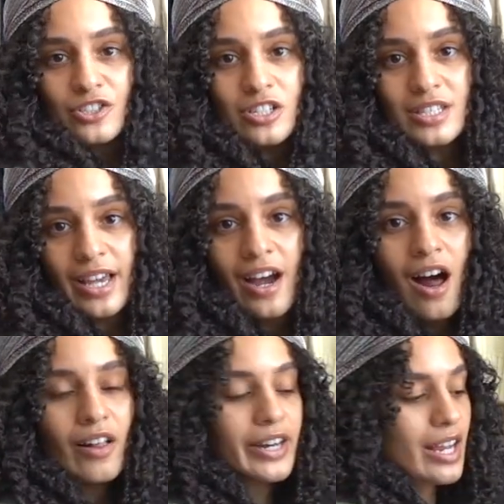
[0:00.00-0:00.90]
just like
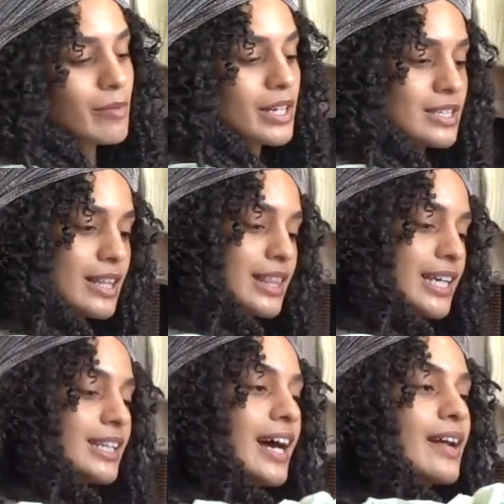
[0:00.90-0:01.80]
holiday, because I
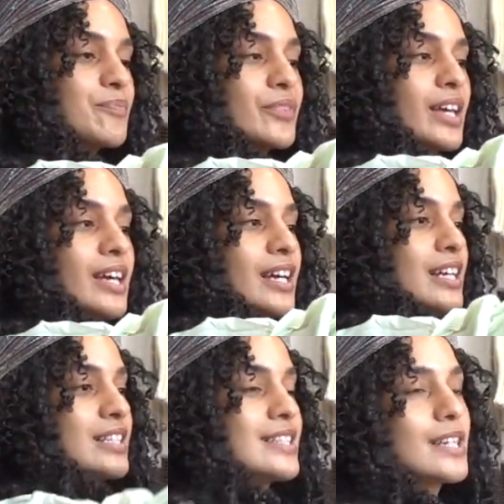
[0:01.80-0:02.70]
think that
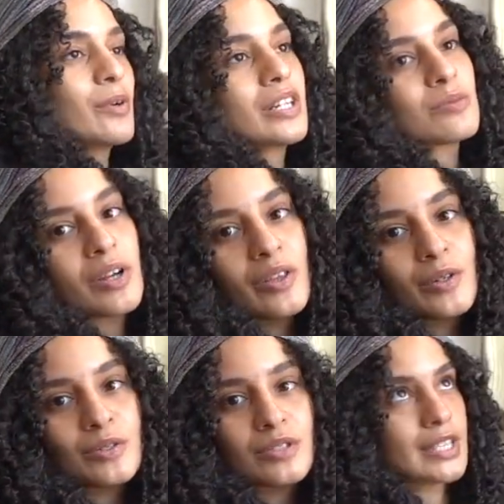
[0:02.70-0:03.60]
Sequin is one of
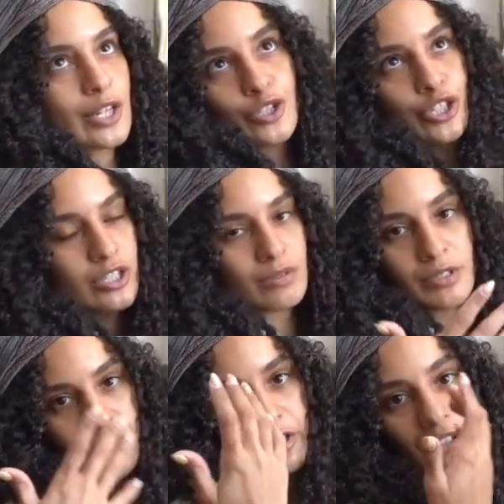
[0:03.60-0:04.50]
those textures,
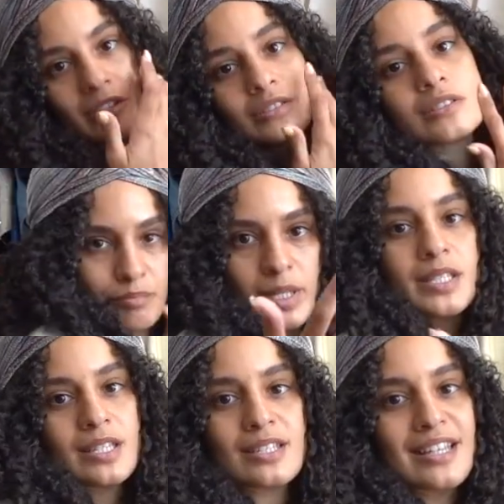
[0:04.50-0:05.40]
materials,
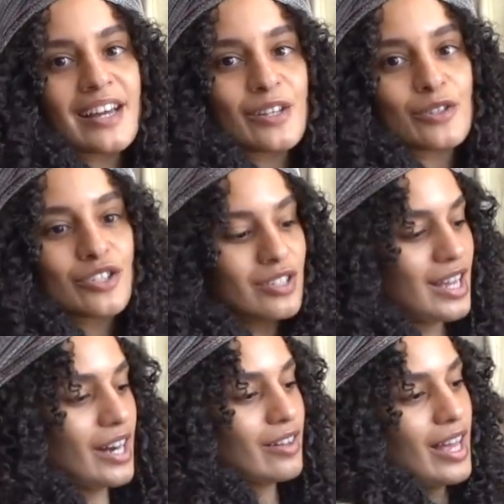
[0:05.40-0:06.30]
pieces that you just
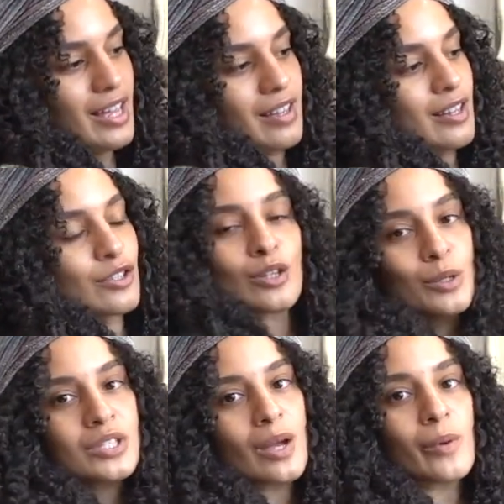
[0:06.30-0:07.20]
kind of like
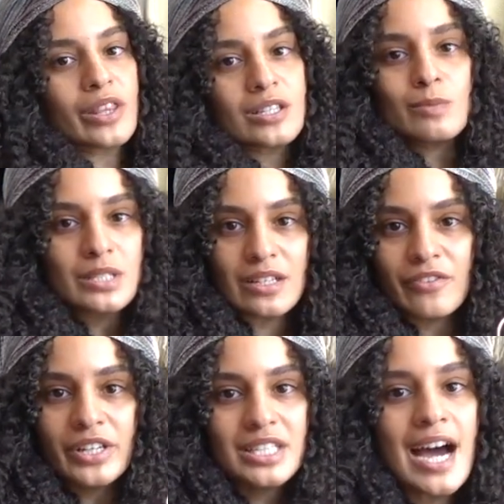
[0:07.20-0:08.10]
associate with a
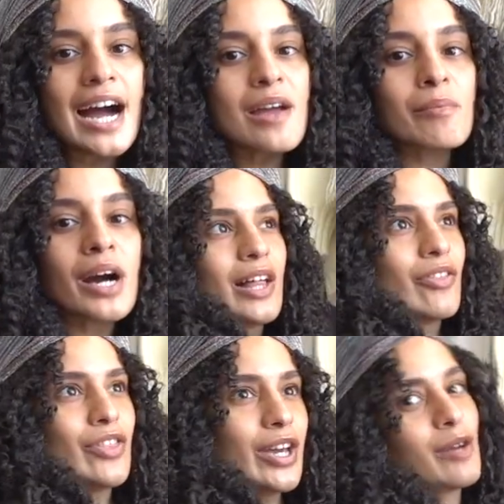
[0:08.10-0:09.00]
specific time, but
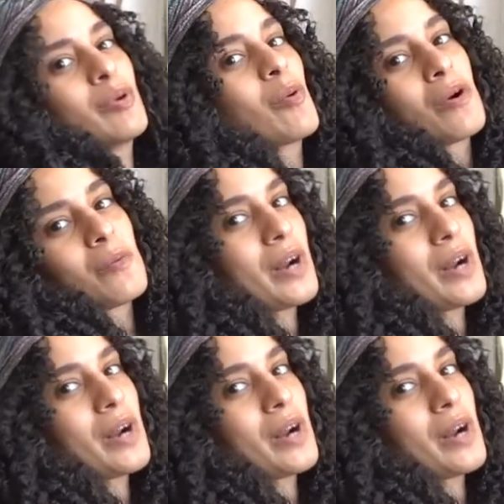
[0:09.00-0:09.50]
they could be worn